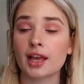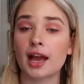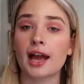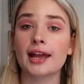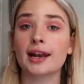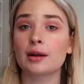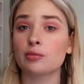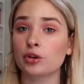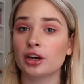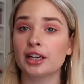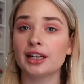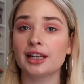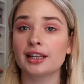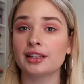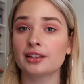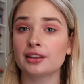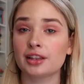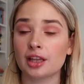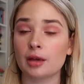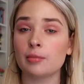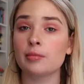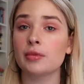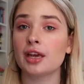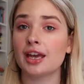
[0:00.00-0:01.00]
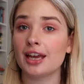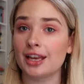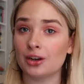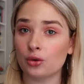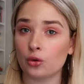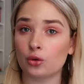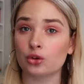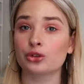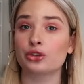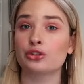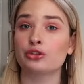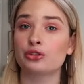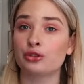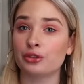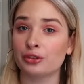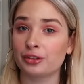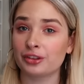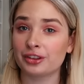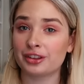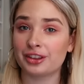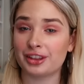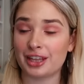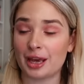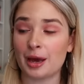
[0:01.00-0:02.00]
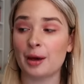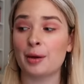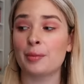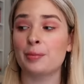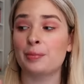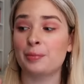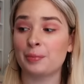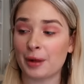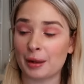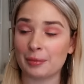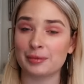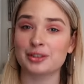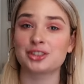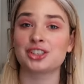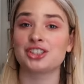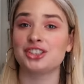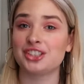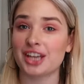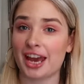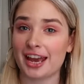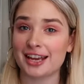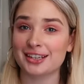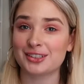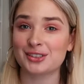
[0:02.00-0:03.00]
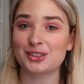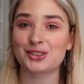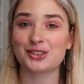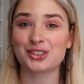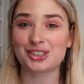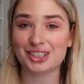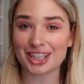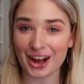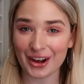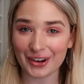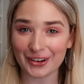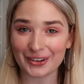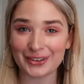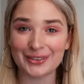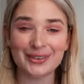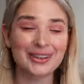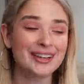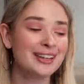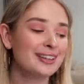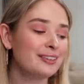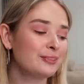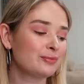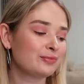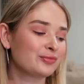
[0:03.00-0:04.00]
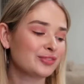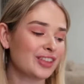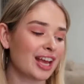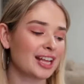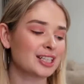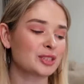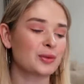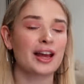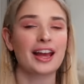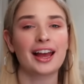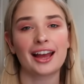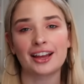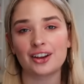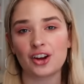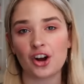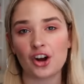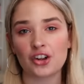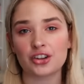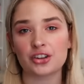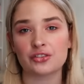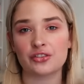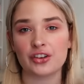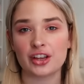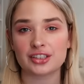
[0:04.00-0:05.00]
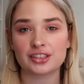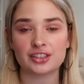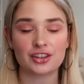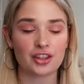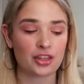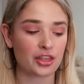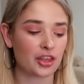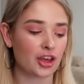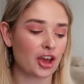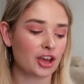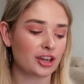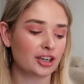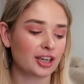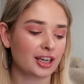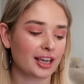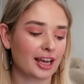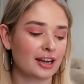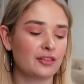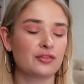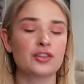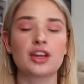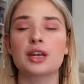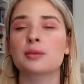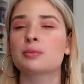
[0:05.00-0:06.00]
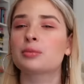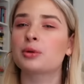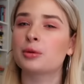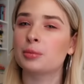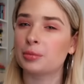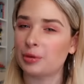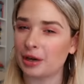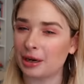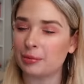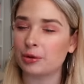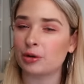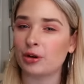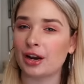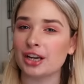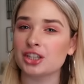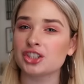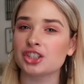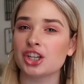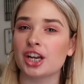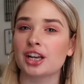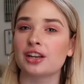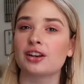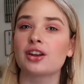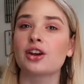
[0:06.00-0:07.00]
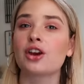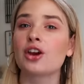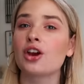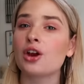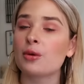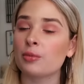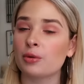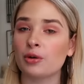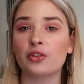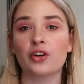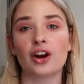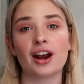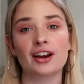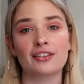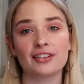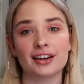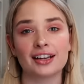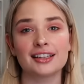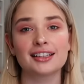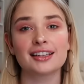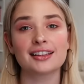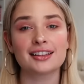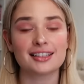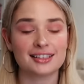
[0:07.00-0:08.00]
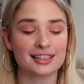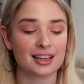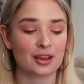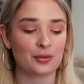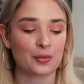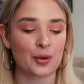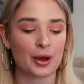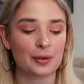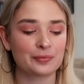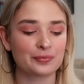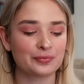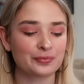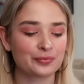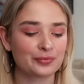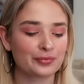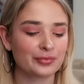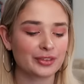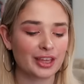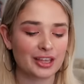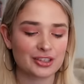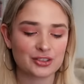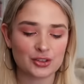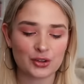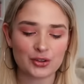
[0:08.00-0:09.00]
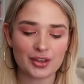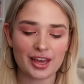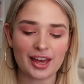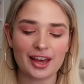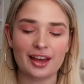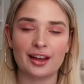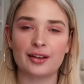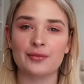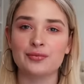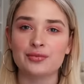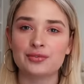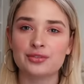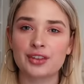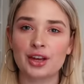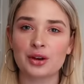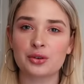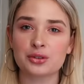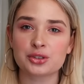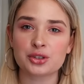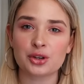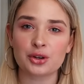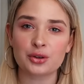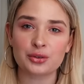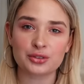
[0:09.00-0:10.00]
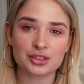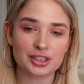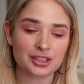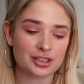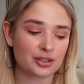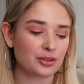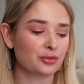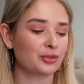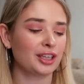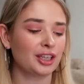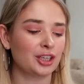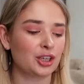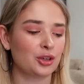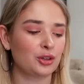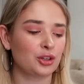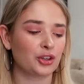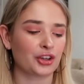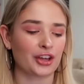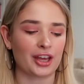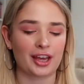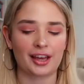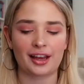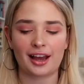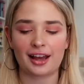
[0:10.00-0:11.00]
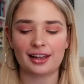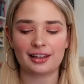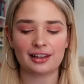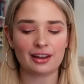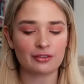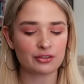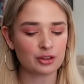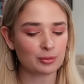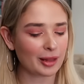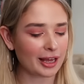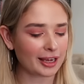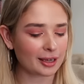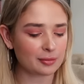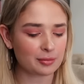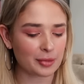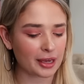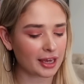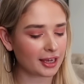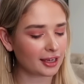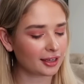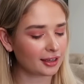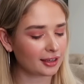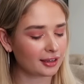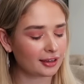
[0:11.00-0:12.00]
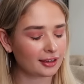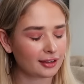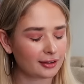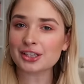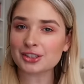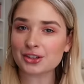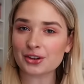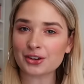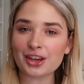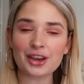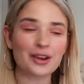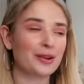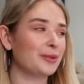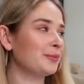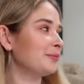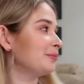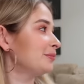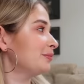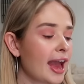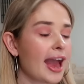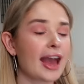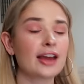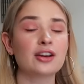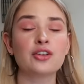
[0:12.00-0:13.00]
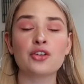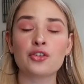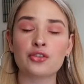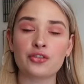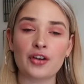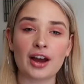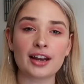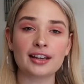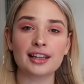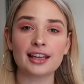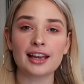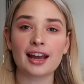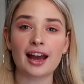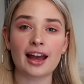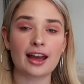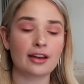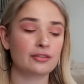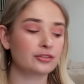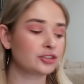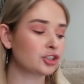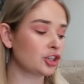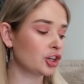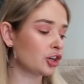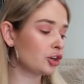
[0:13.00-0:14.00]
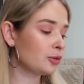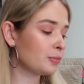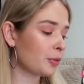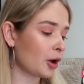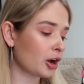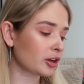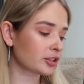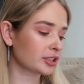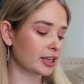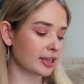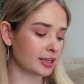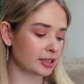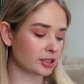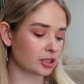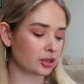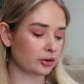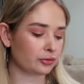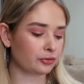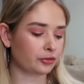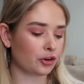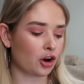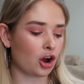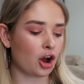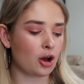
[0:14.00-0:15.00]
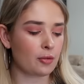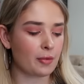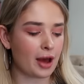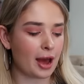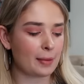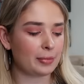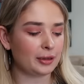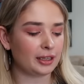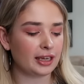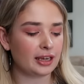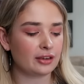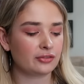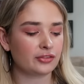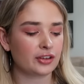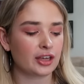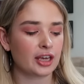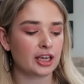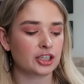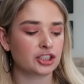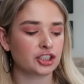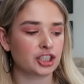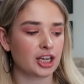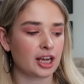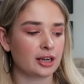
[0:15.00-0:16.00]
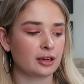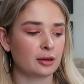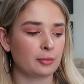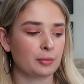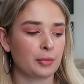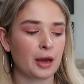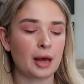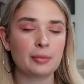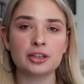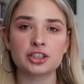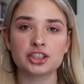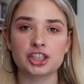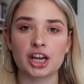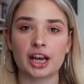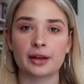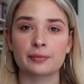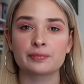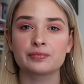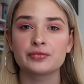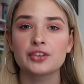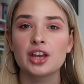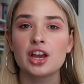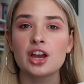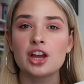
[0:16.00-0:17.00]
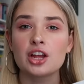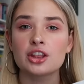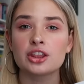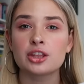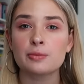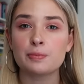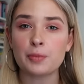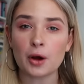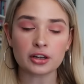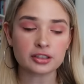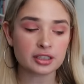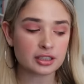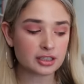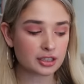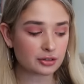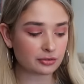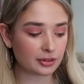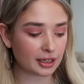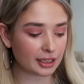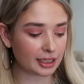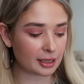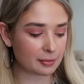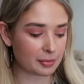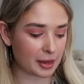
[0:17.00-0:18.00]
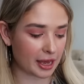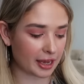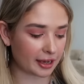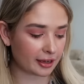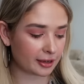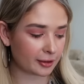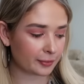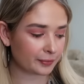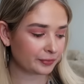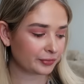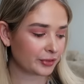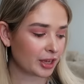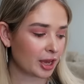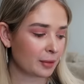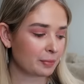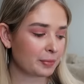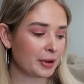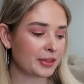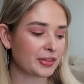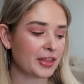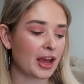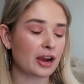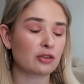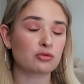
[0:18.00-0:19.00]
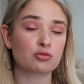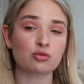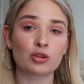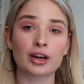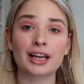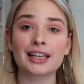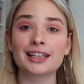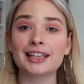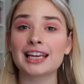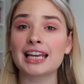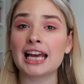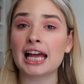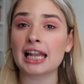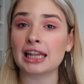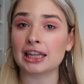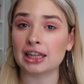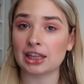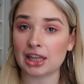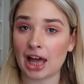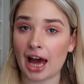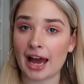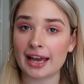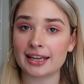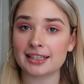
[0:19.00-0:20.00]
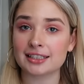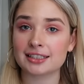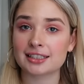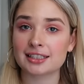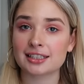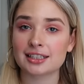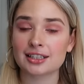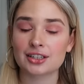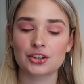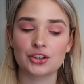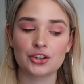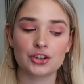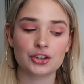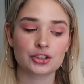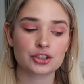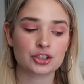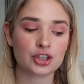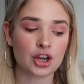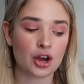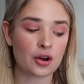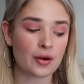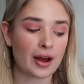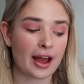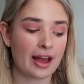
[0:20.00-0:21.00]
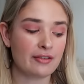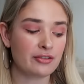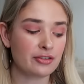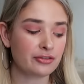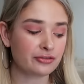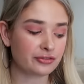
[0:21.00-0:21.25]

And I'm reading them in order of their publishing date. So that's why I got the first and the third, kind of in preparation before I read the second one. So yeah, they're also just really cute looking. I love the black and pink, so cute. And finally, I have two boxes from, I believe, Hachette Publishing. The boxes are really big, but they're really light. So I have a